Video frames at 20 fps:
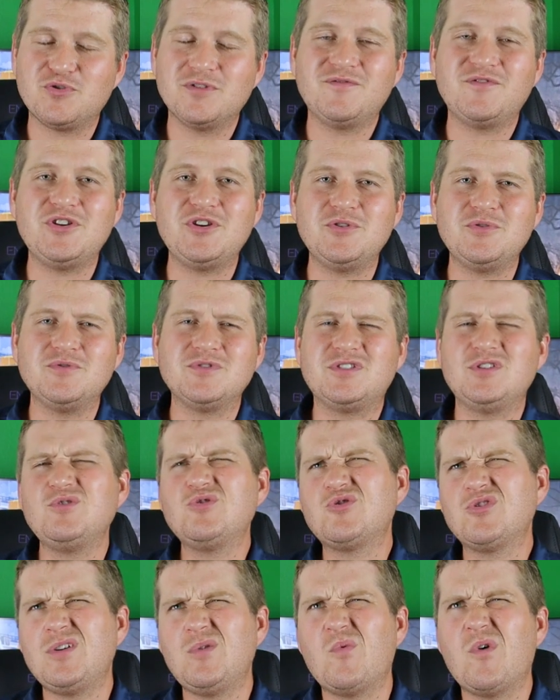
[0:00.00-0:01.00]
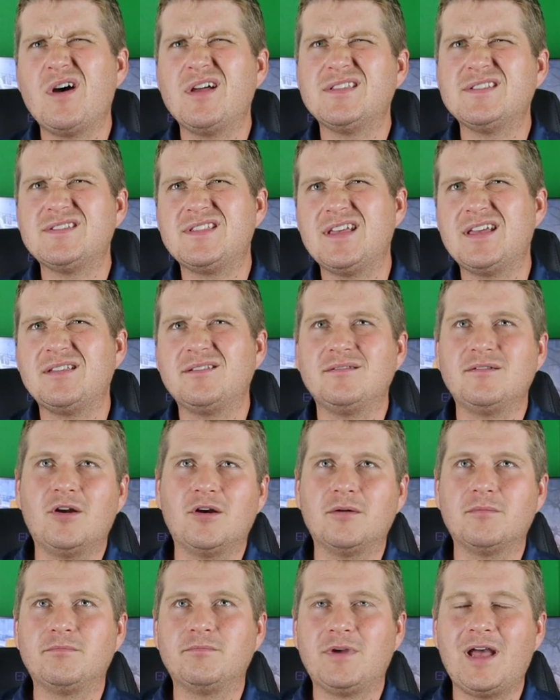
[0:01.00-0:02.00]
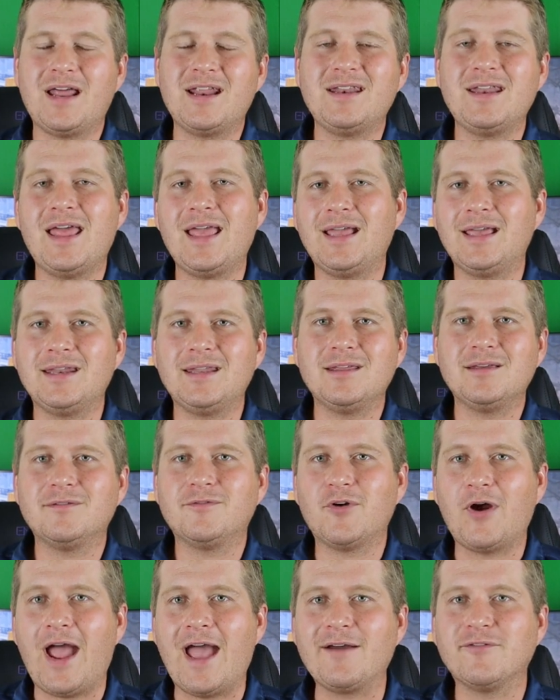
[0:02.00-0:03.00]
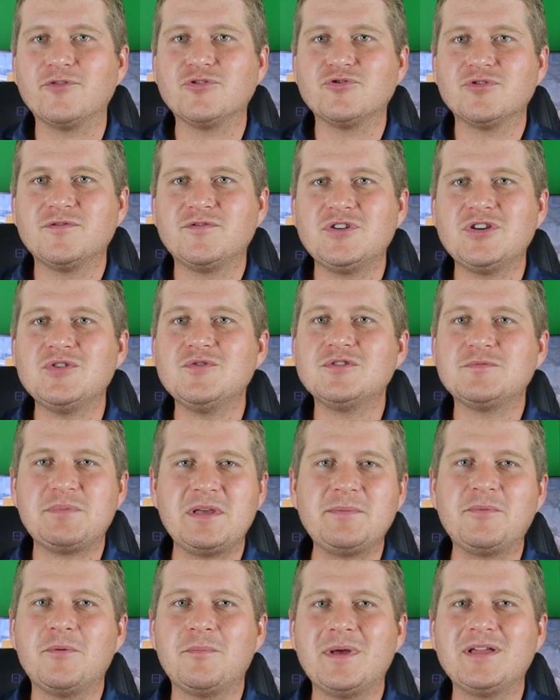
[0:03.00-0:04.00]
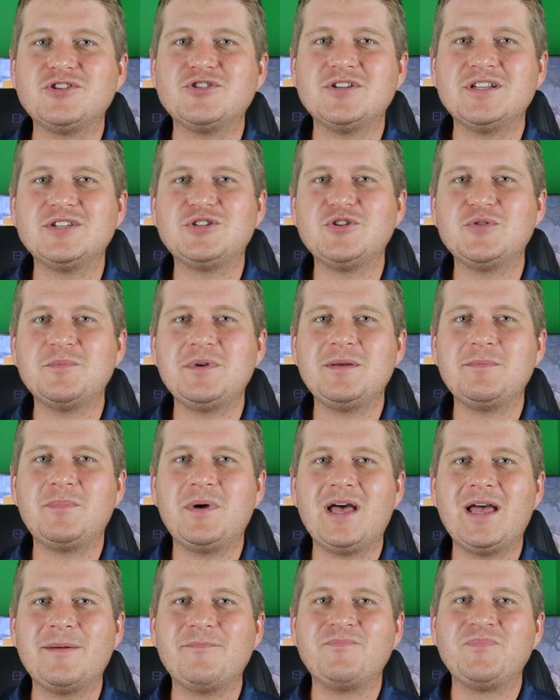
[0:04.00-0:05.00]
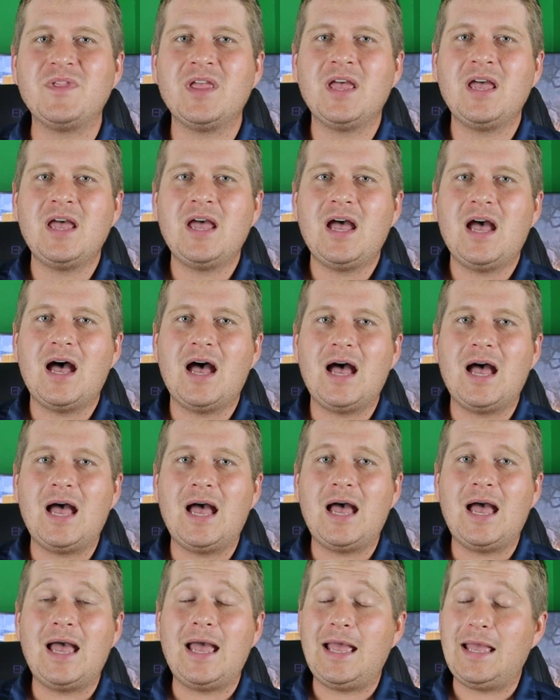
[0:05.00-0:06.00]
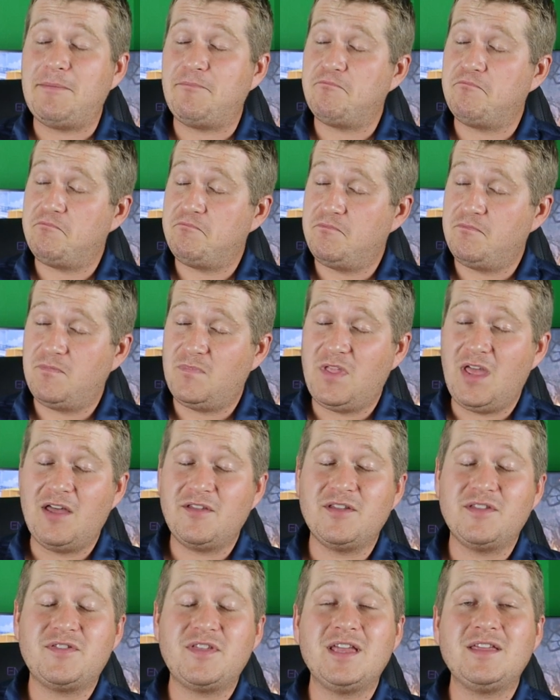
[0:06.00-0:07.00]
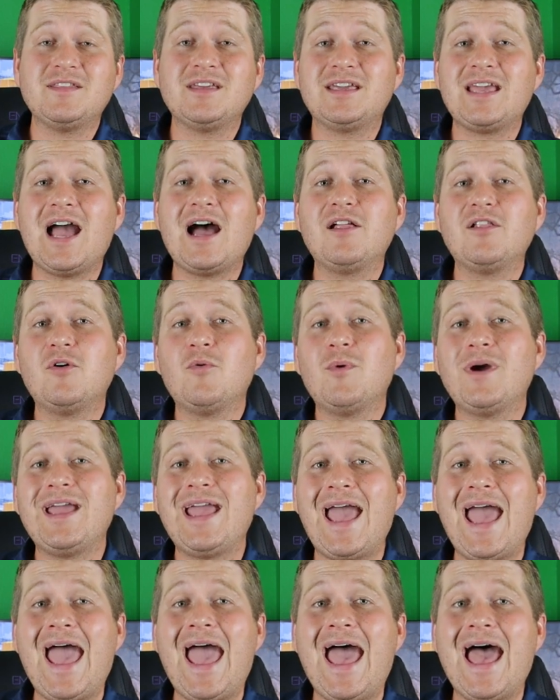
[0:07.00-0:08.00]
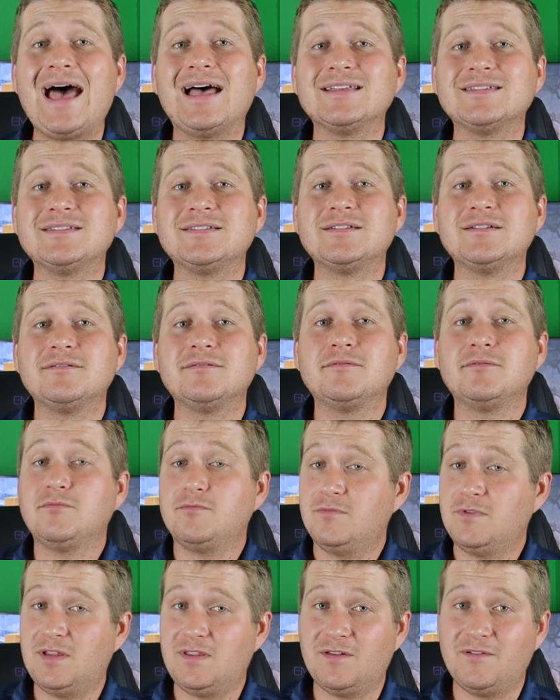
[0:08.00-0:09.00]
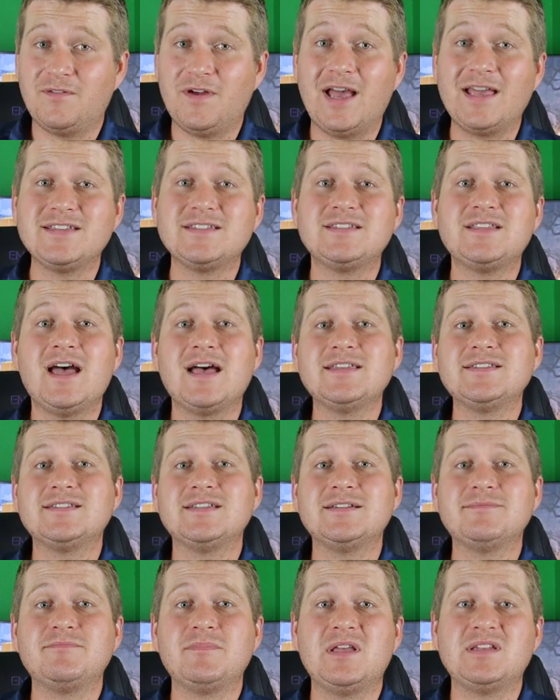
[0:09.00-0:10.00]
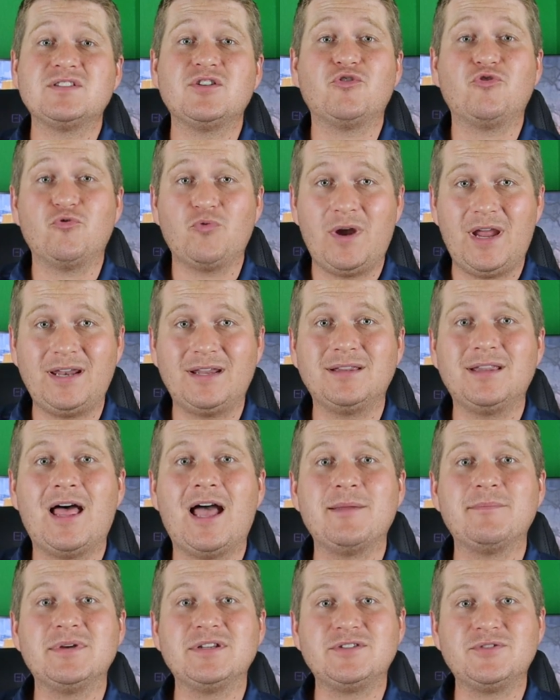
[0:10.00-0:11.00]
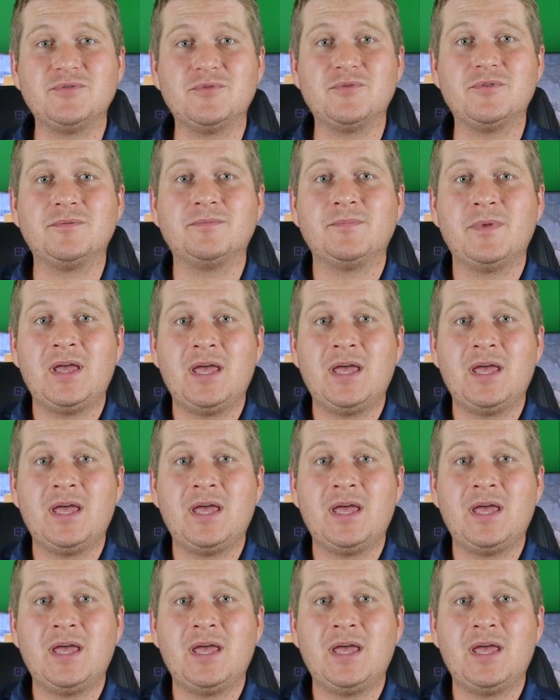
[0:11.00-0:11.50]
reviews, usually ones that are kind of negative or average reviews, people mention it to me, but the other thing that Callaway has that the Vice doesn't is a great alignment tool.